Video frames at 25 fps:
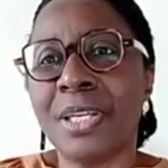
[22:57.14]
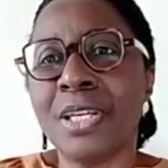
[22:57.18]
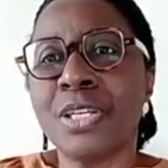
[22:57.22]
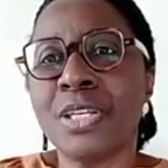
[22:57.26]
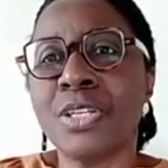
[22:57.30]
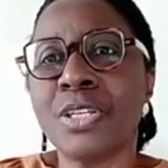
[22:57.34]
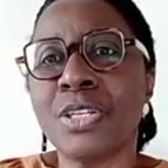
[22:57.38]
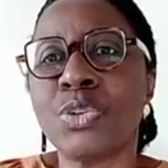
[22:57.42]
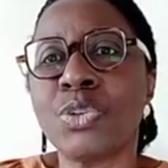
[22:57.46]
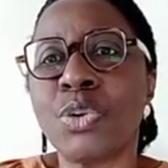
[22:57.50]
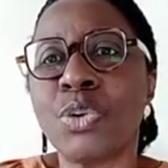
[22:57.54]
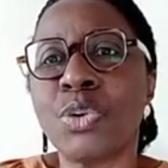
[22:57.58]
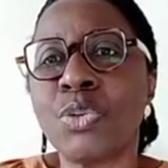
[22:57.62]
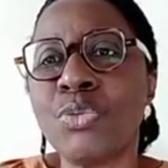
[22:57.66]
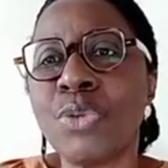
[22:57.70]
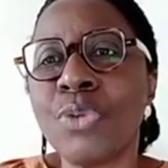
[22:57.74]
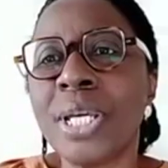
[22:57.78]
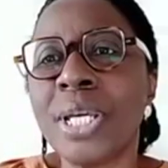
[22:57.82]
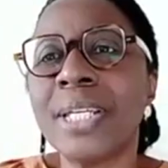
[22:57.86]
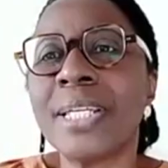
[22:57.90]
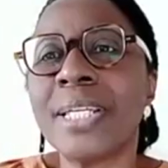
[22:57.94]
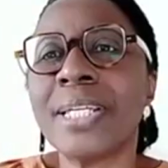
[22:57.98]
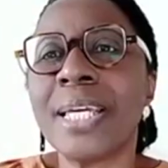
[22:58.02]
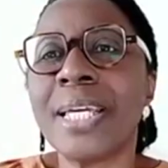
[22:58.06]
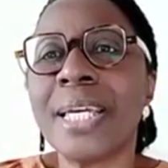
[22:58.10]
So
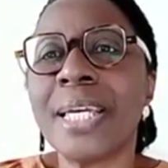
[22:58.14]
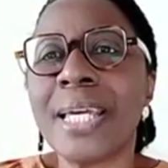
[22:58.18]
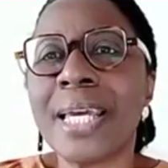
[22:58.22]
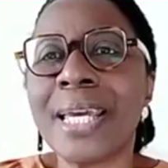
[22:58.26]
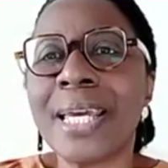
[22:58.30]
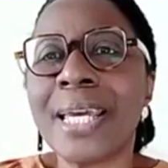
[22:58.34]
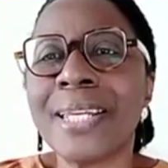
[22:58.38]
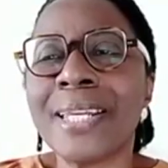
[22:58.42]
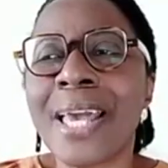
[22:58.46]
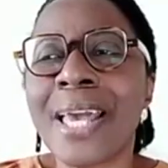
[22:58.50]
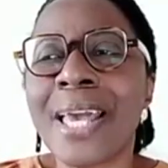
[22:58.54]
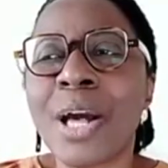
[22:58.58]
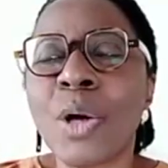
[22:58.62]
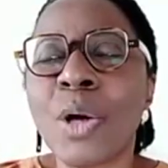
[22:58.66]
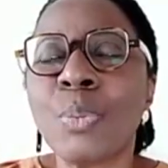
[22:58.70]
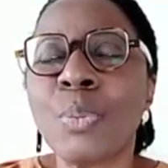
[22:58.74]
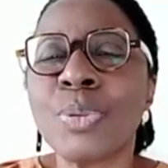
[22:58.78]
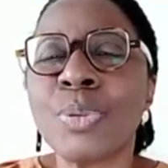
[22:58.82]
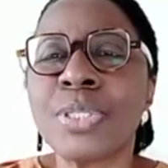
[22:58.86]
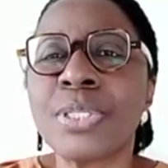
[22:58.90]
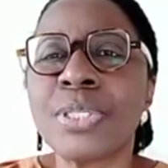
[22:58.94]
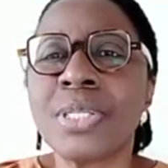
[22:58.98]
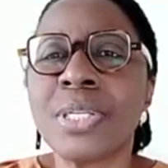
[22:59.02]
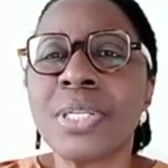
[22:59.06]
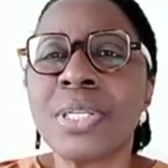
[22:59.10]
really, it
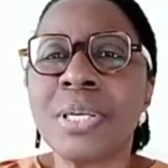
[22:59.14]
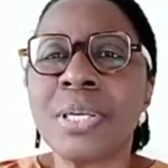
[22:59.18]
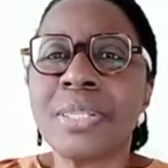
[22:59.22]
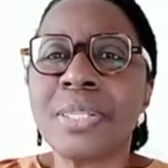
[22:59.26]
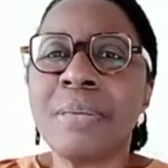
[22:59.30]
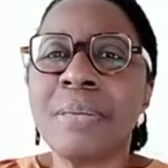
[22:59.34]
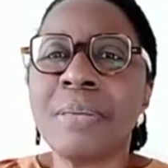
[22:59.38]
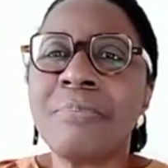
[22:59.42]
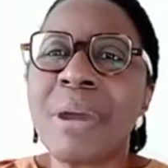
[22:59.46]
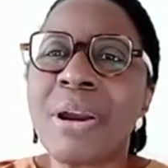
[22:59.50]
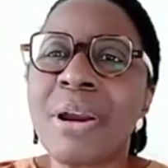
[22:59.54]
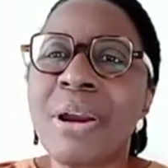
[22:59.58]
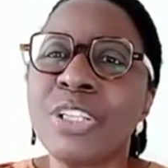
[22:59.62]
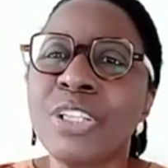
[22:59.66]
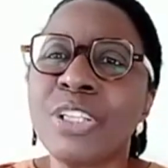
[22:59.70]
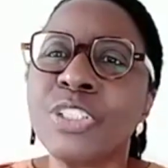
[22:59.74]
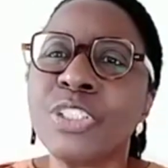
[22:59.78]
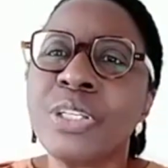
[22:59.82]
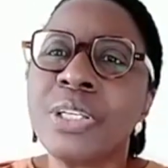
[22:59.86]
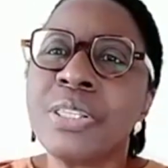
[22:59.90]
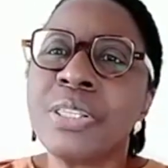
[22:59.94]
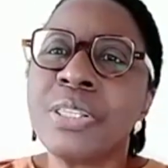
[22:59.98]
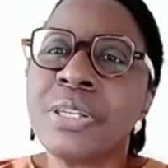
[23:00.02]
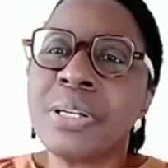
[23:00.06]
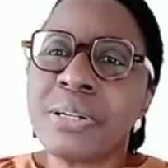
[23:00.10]
helps the marriage,
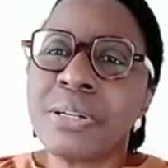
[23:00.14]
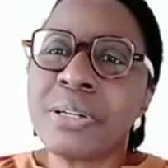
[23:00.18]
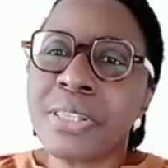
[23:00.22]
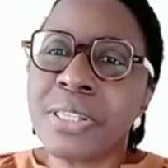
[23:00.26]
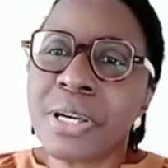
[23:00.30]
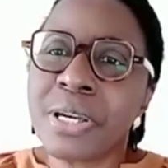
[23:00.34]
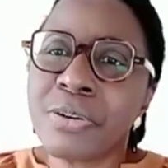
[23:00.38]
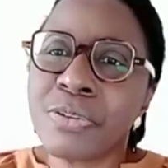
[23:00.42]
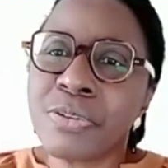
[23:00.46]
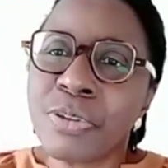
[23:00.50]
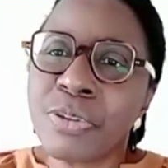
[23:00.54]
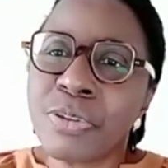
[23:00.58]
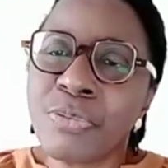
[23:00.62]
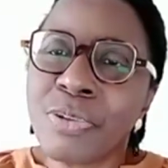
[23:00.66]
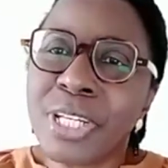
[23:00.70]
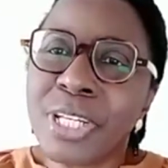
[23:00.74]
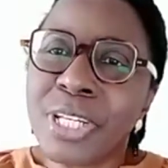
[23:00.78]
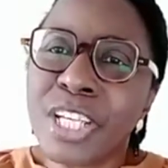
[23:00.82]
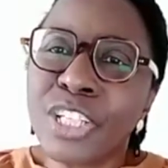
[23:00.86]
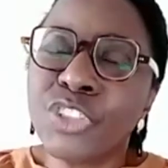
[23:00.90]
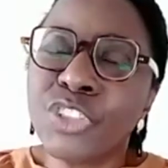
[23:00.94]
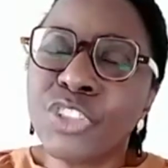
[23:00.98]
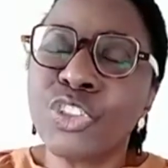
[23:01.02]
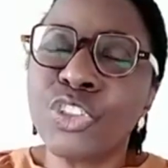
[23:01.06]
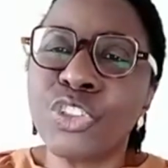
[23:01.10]
the
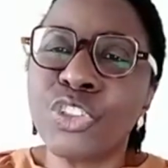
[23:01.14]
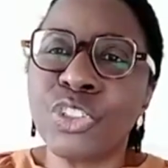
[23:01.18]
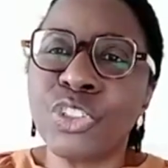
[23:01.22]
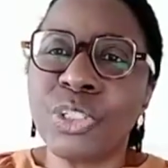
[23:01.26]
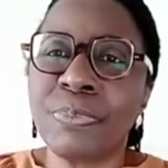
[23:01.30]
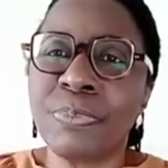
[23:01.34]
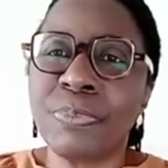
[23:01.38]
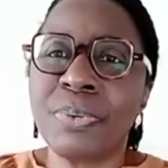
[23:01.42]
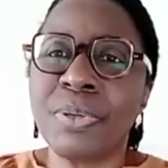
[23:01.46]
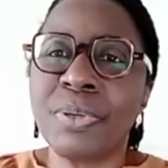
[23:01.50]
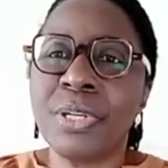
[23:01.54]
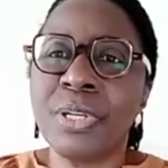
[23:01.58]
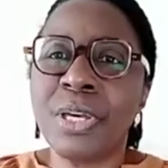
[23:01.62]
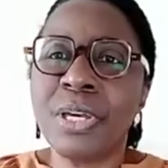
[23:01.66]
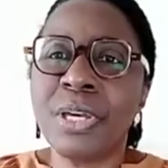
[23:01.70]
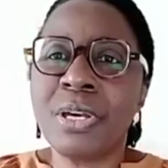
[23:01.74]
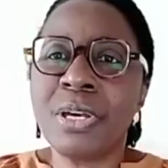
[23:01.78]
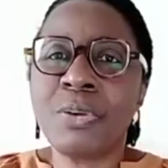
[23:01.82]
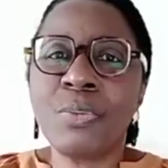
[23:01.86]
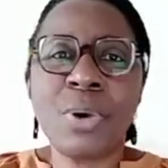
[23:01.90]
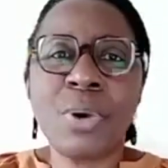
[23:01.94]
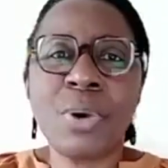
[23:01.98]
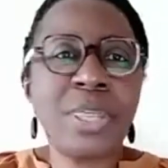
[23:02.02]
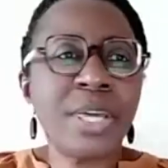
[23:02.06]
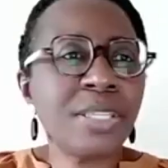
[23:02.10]
relationship,
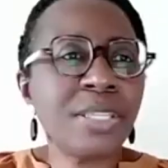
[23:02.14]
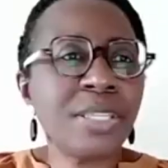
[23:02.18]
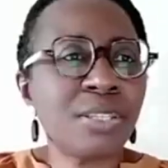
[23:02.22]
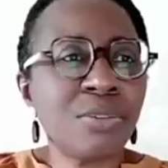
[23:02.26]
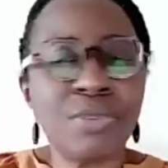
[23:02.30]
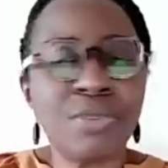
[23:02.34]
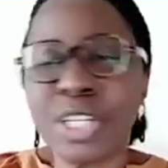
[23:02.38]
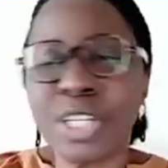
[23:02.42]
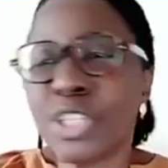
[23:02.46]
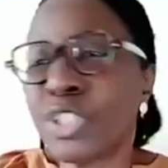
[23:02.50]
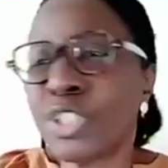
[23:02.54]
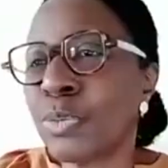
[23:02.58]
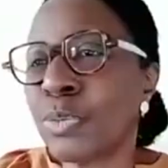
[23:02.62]
whether it's a relationship